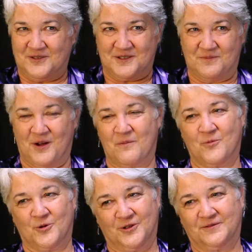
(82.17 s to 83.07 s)
is about
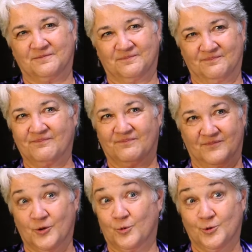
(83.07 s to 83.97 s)
more than
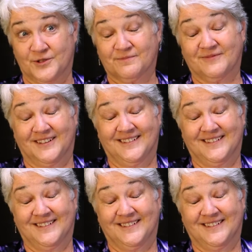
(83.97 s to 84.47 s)
the rules.